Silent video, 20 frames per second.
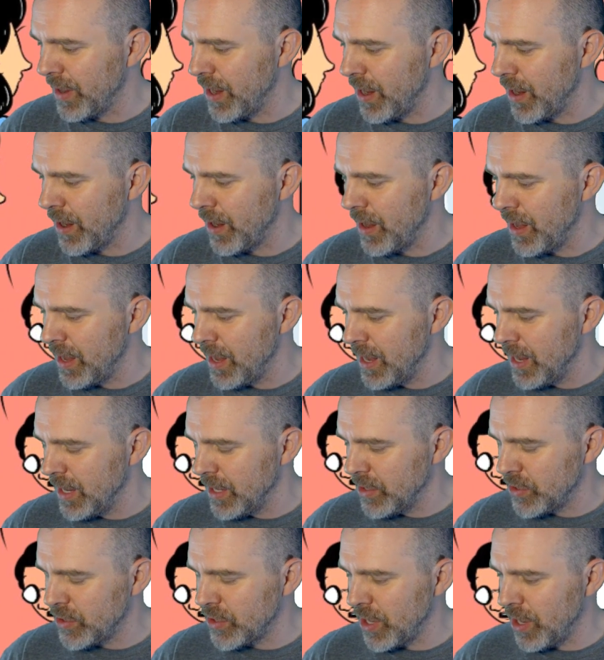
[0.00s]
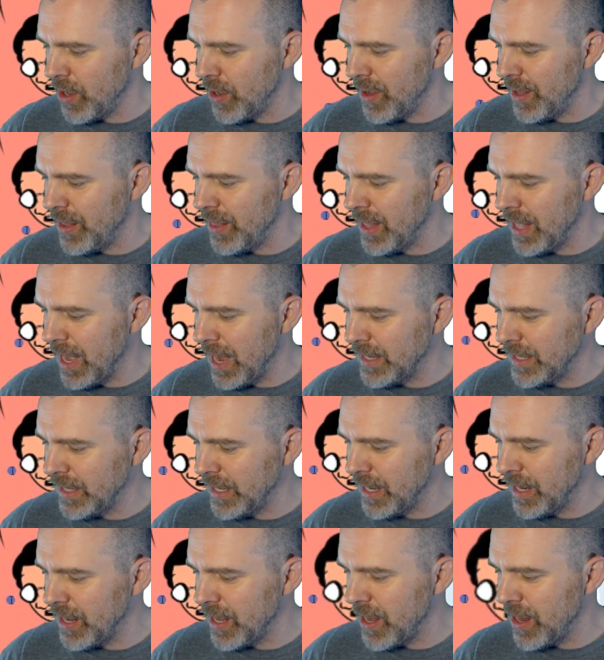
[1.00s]
over here. So the
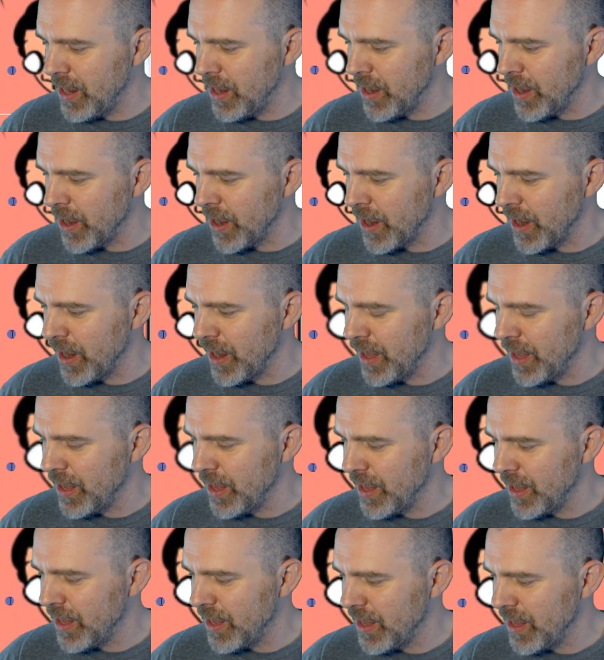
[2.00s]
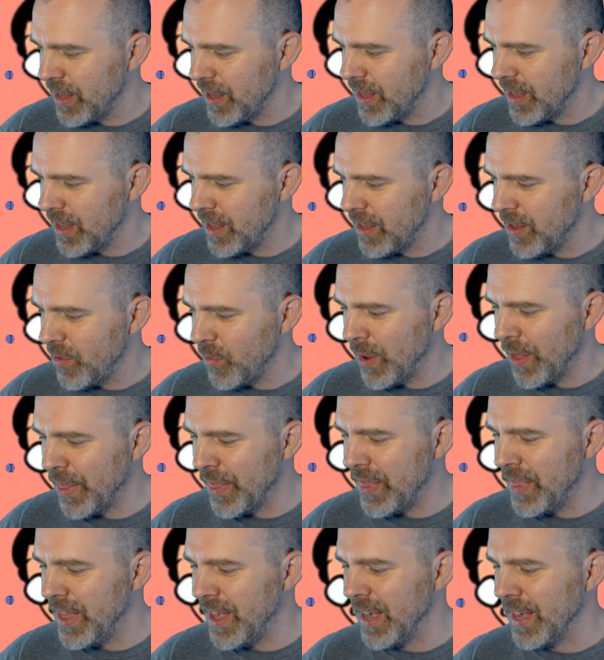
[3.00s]
idea here
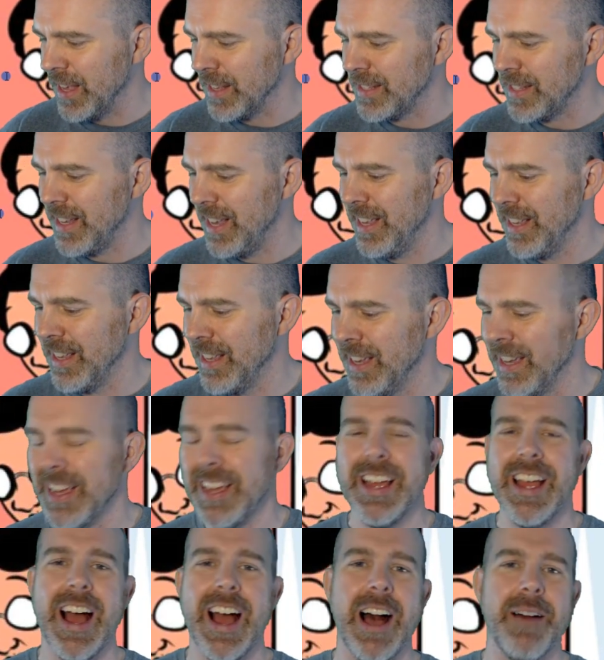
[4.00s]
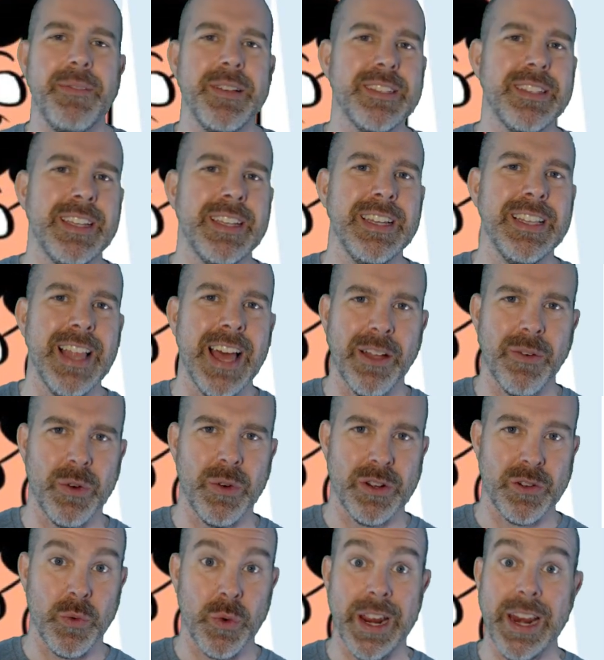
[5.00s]
with this, obviously, like
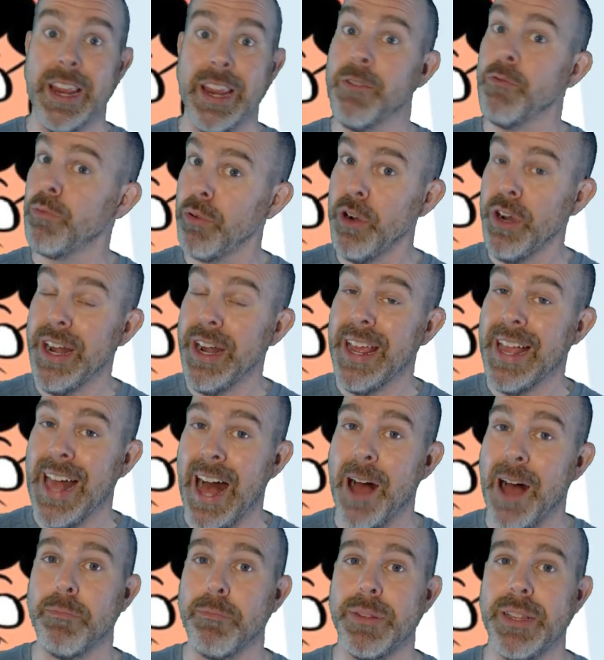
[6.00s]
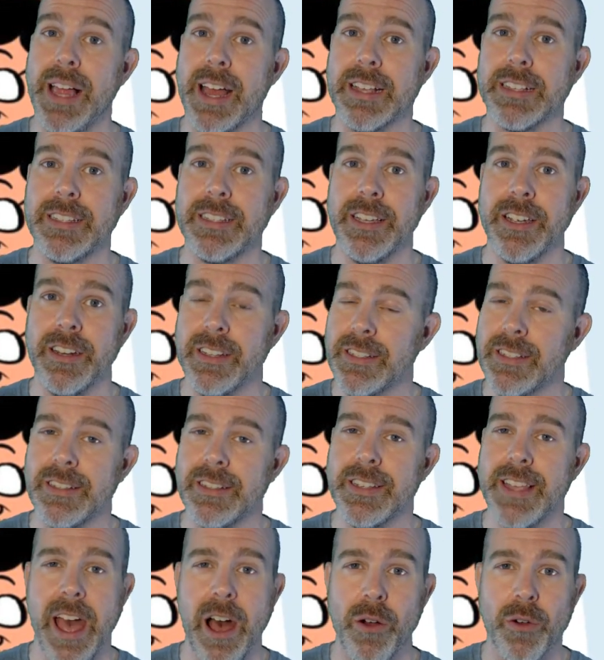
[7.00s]
we're getting pretty complex here. This
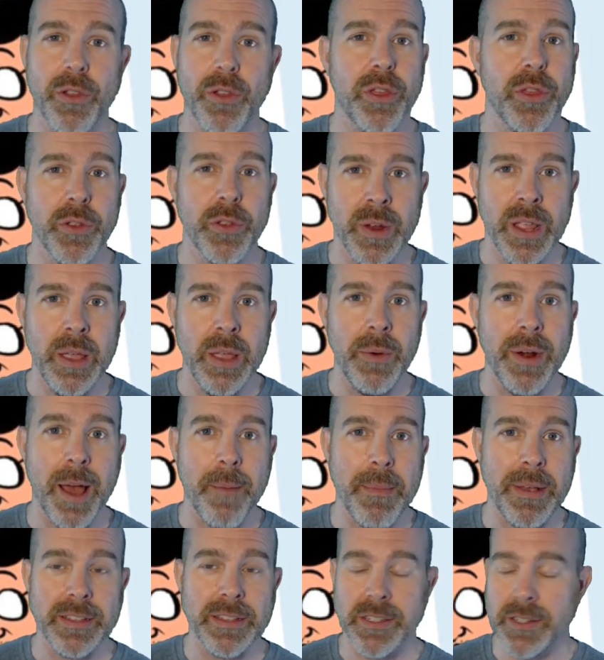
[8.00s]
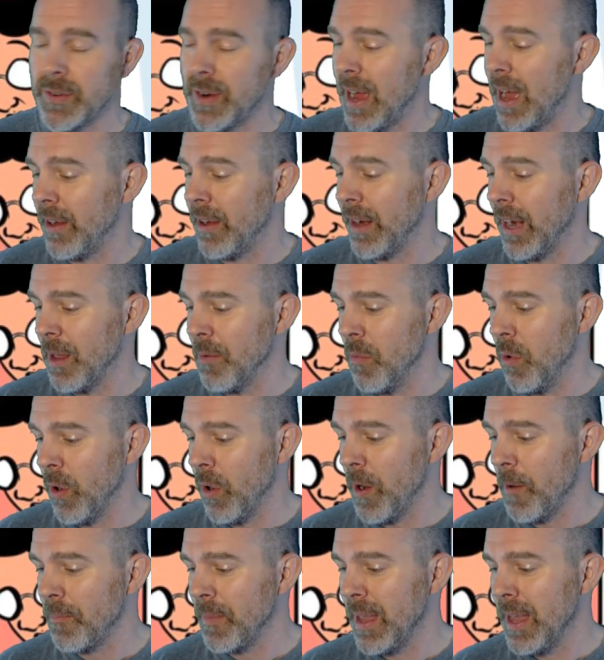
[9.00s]
is Calc 3. We're not messing around
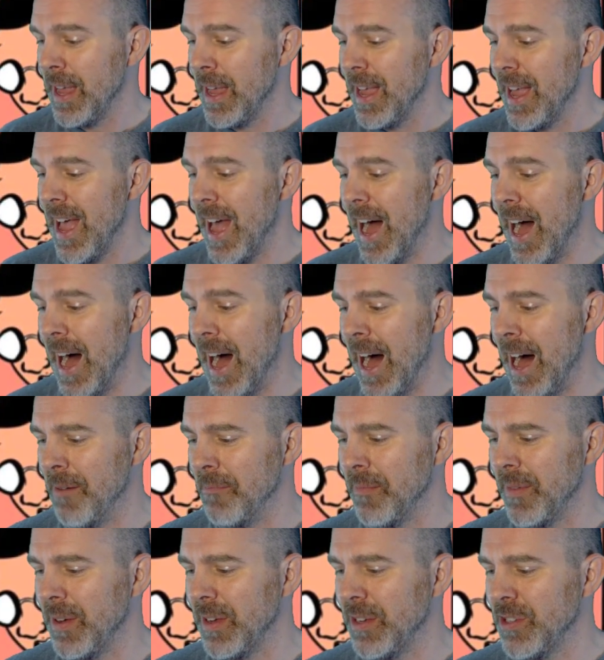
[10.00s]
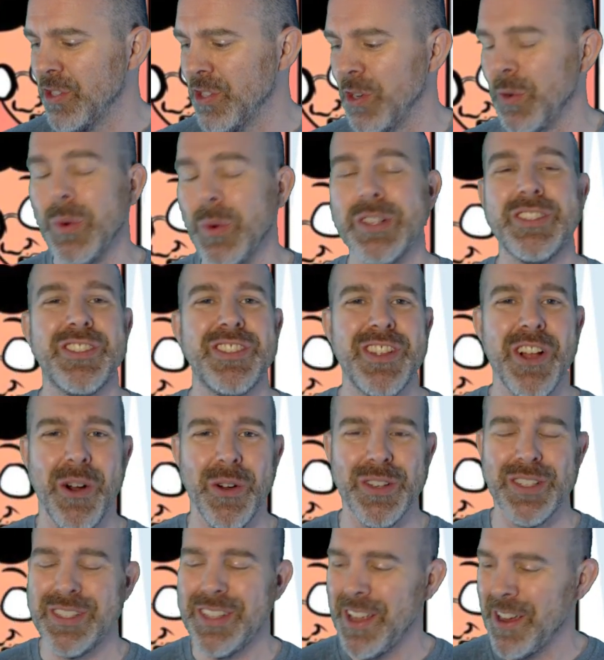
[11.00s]
anymore. So what
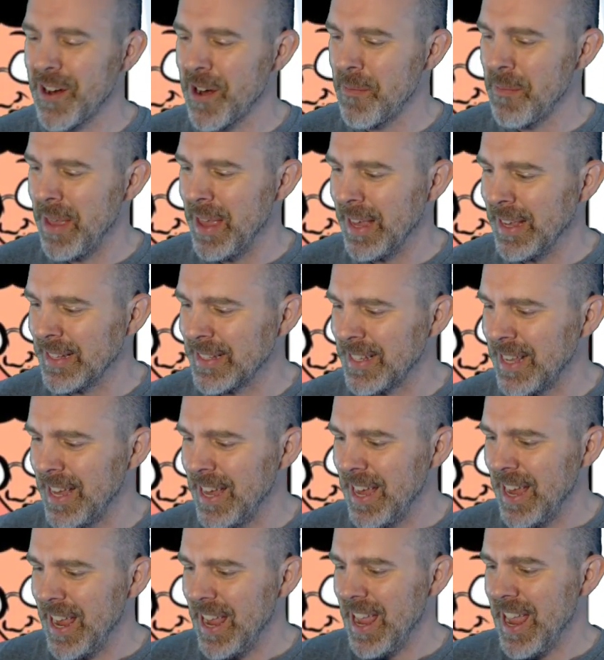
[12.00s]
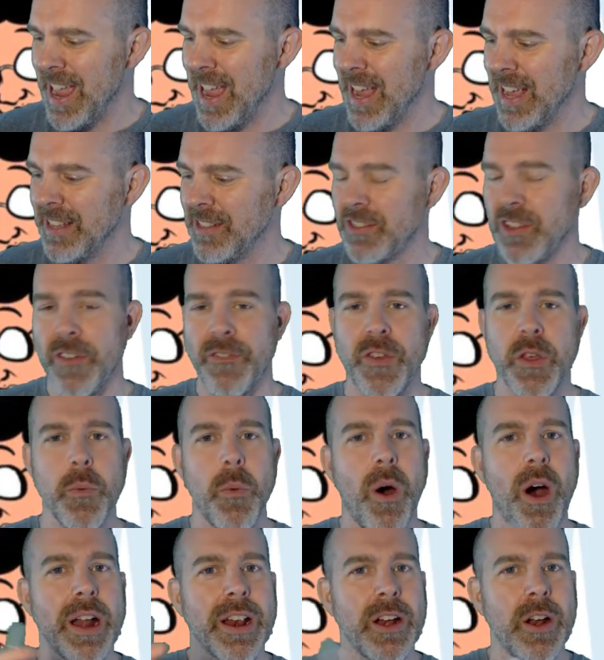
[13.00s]
Stokes' theorem is if you
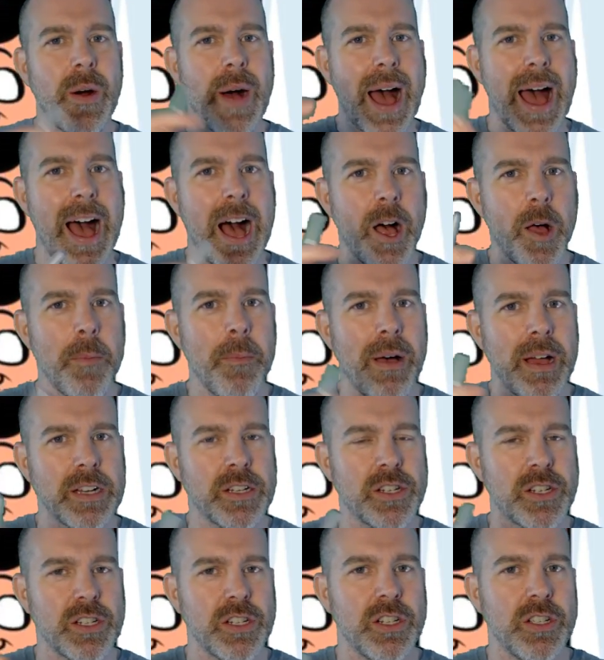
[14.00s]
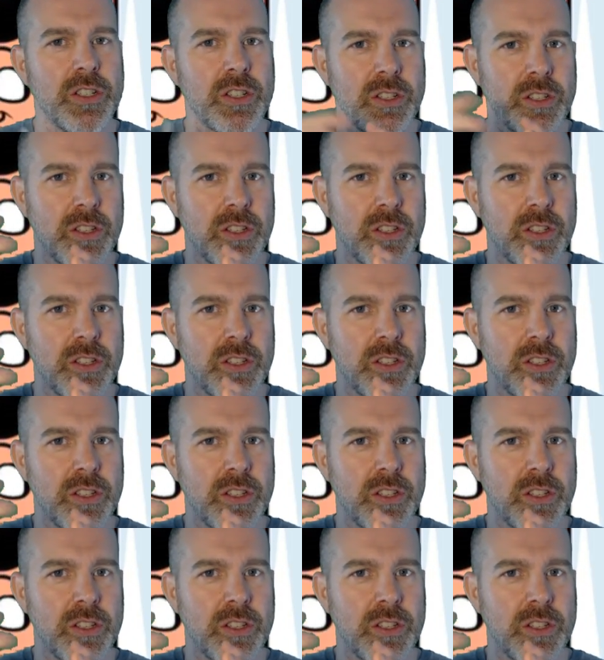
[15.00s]
want to know how much,